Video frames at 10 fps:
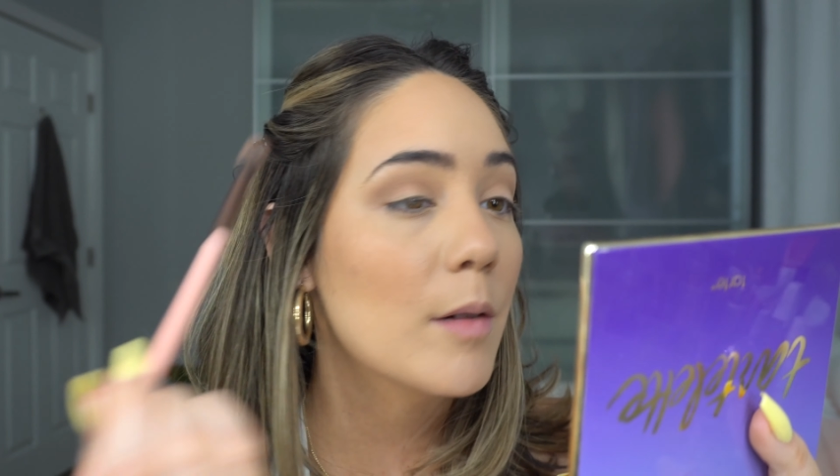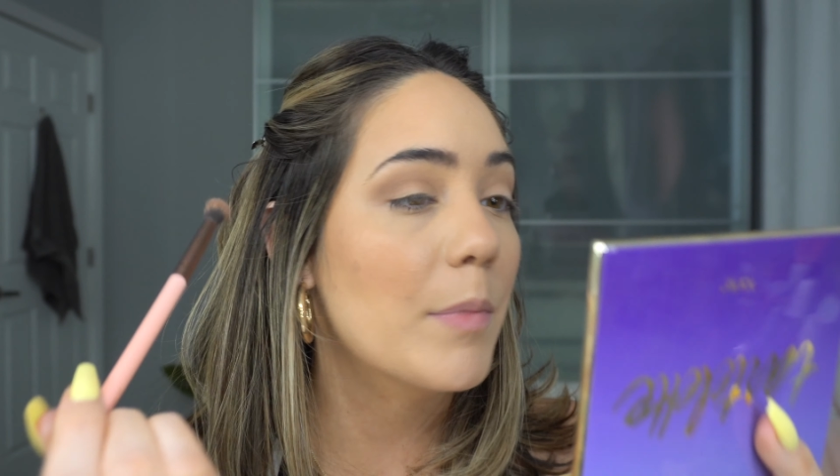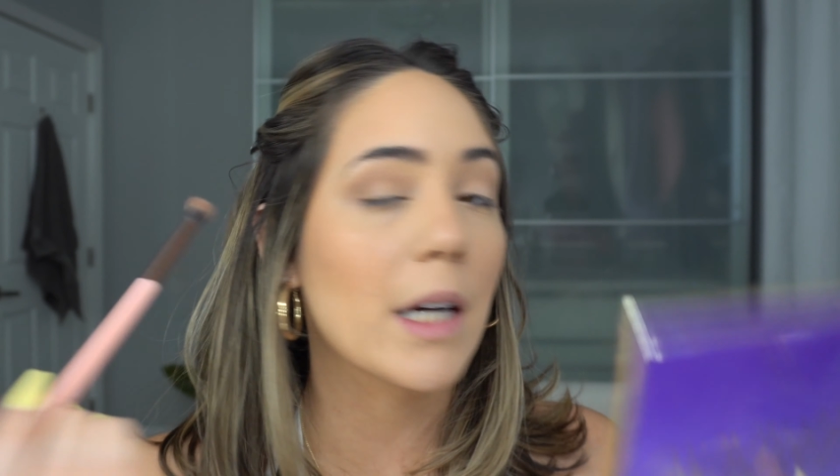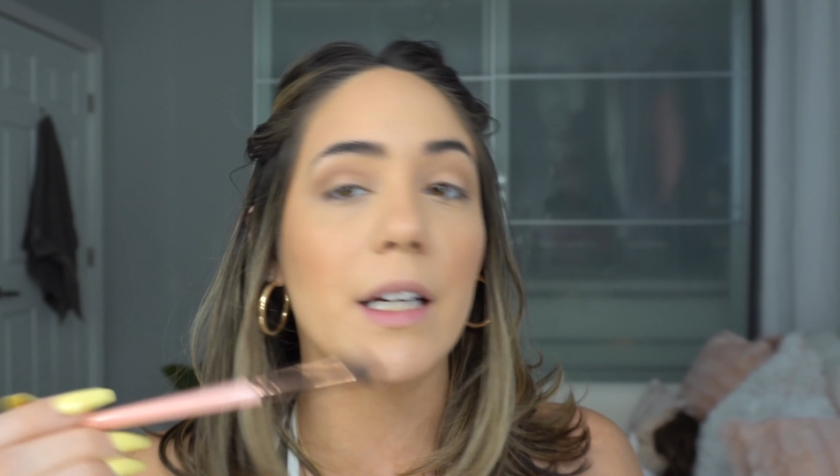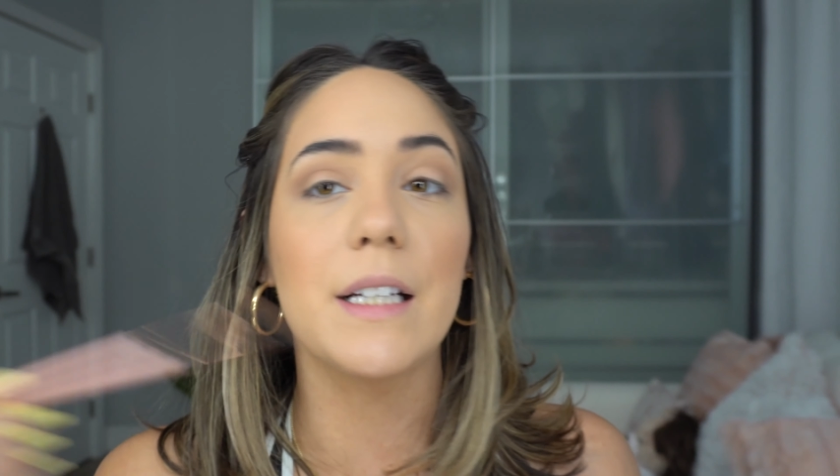
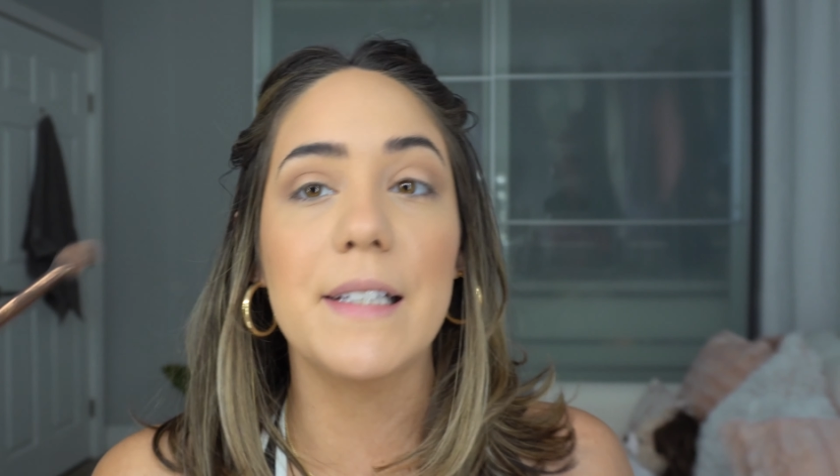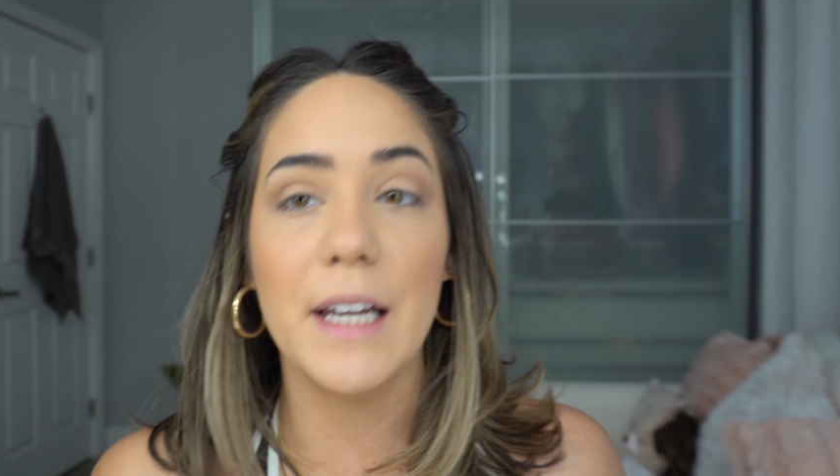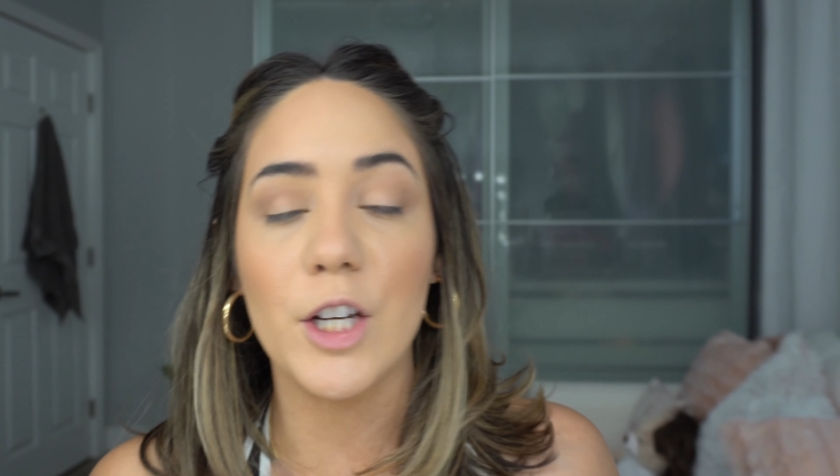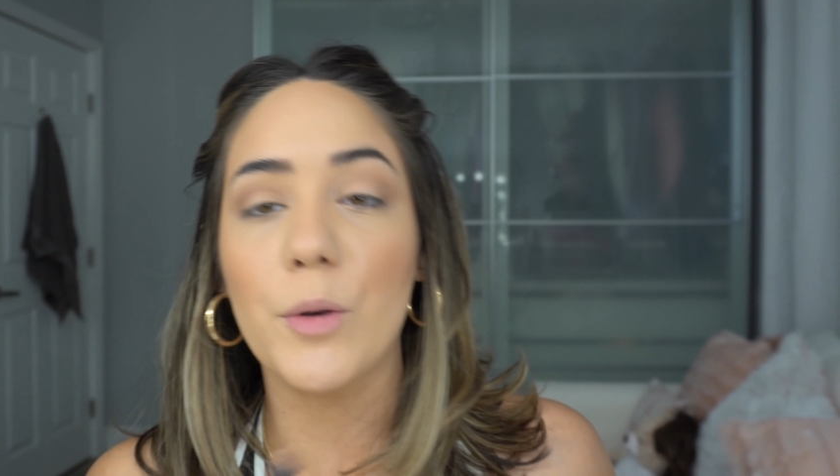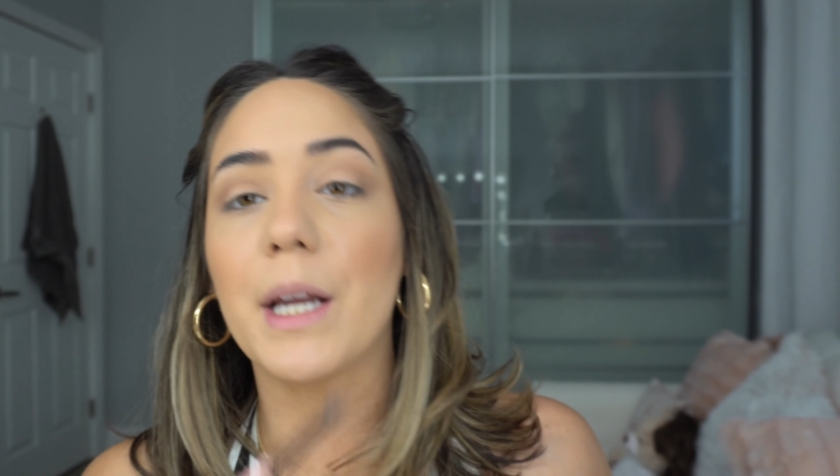but
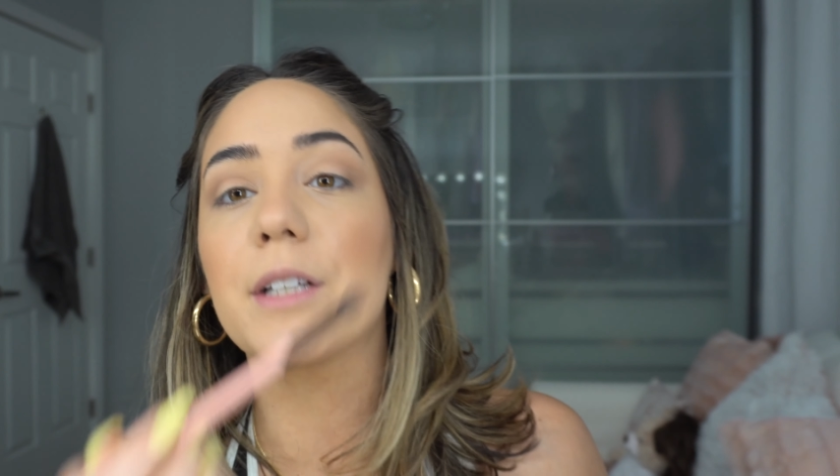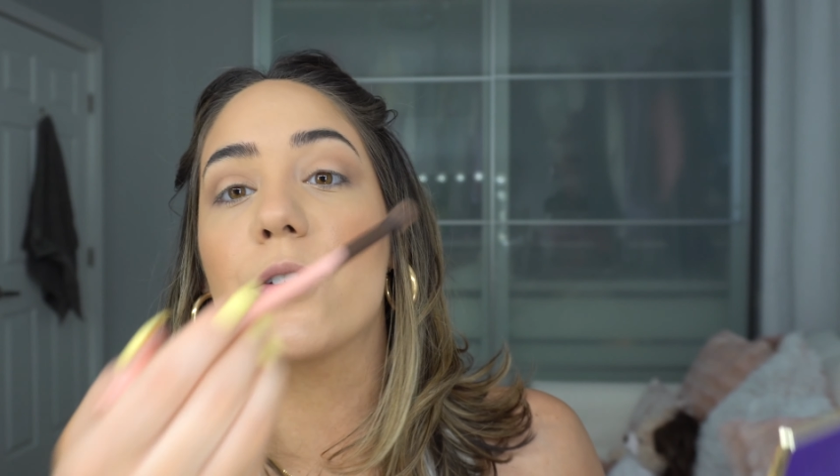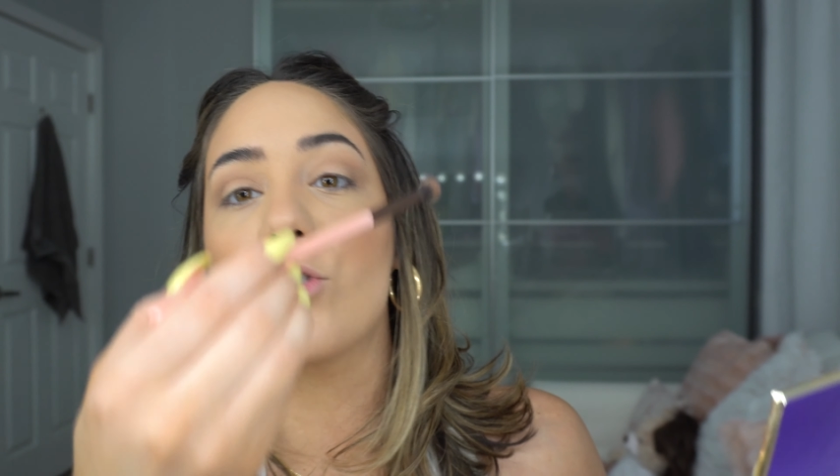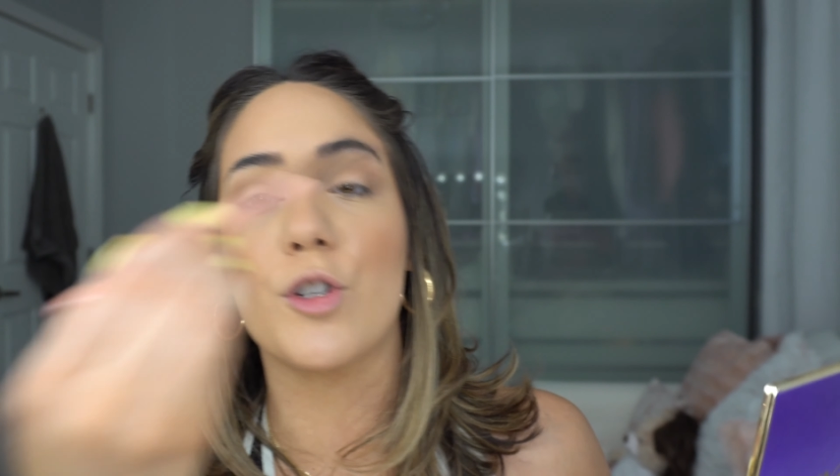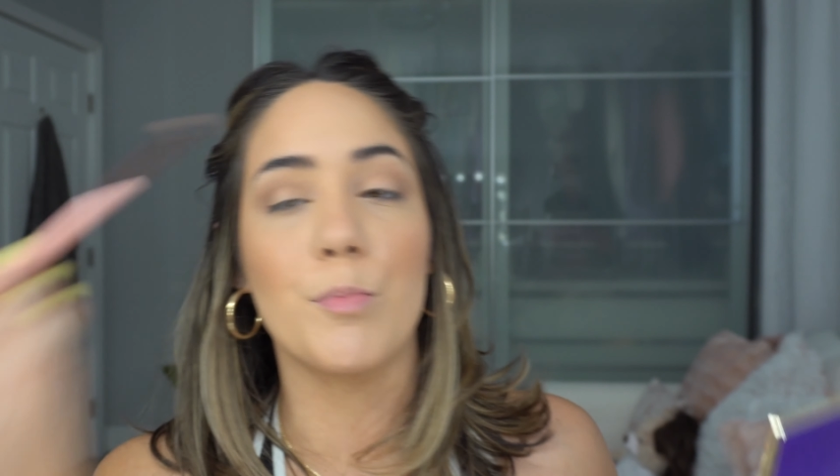continuing
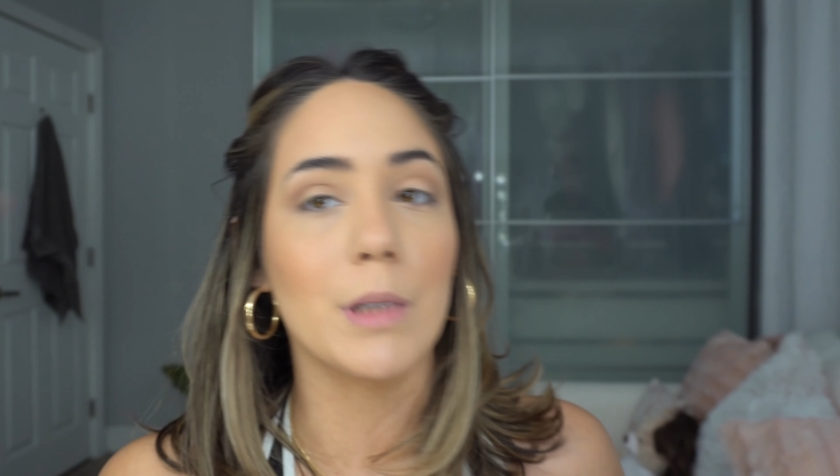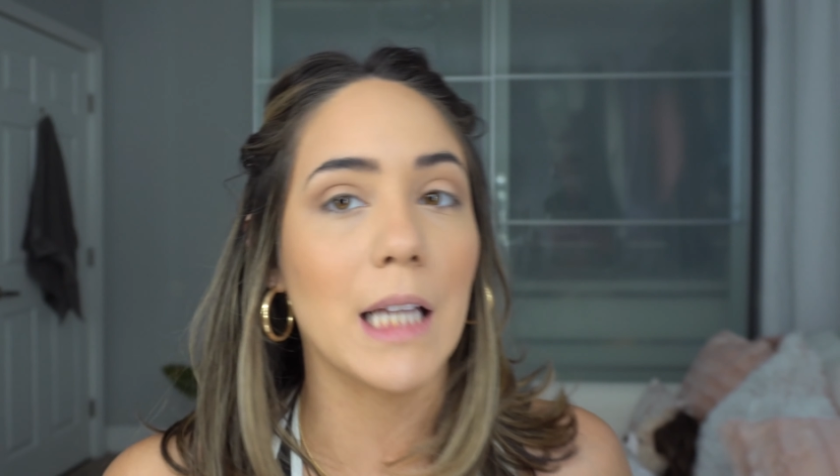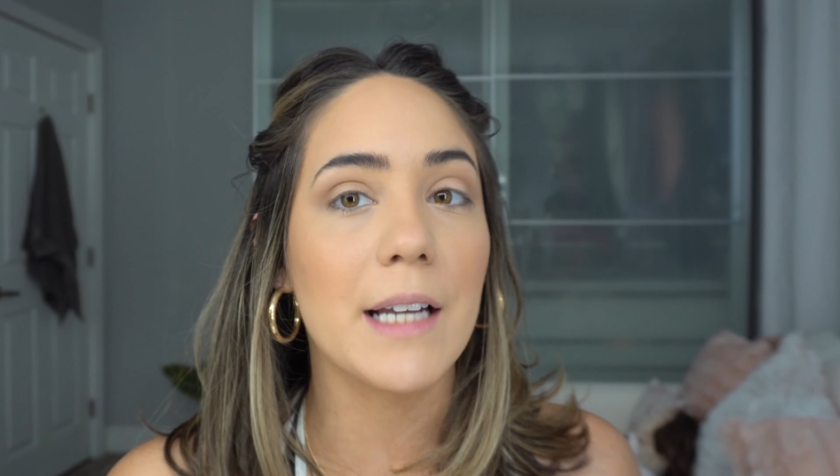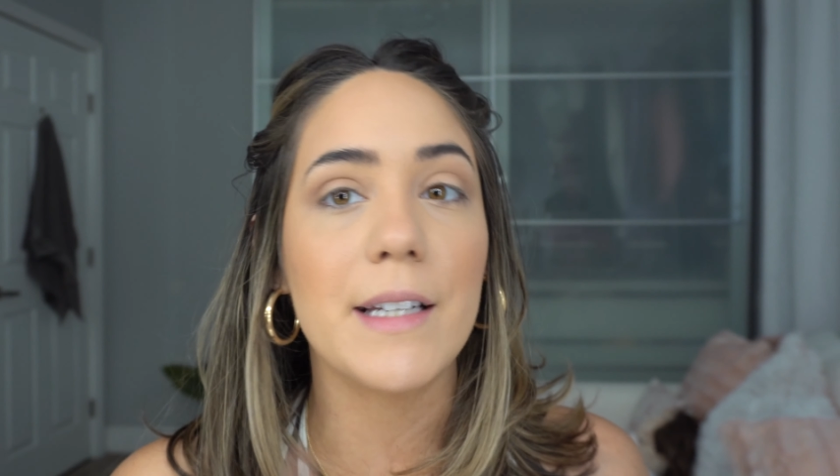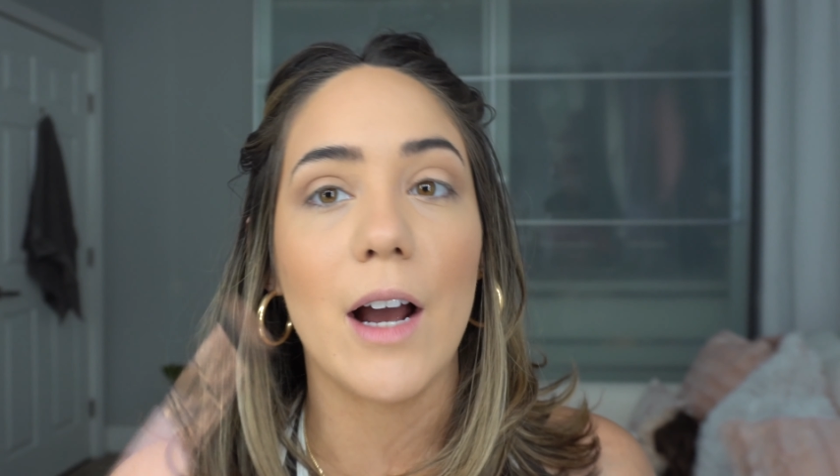to just
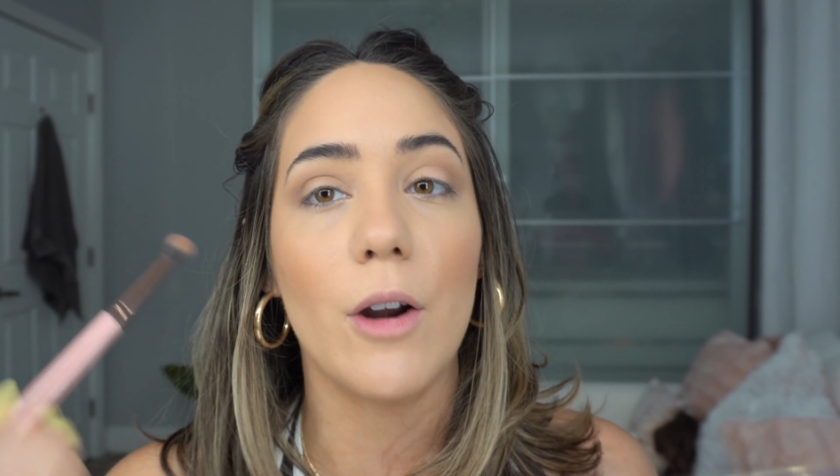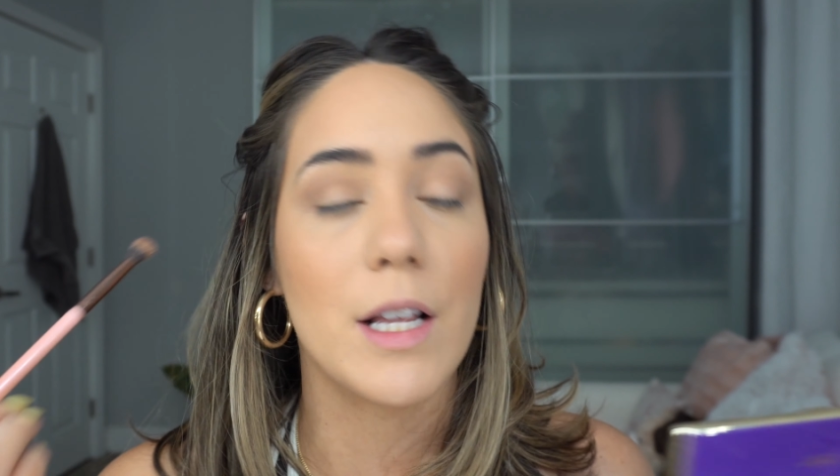blend out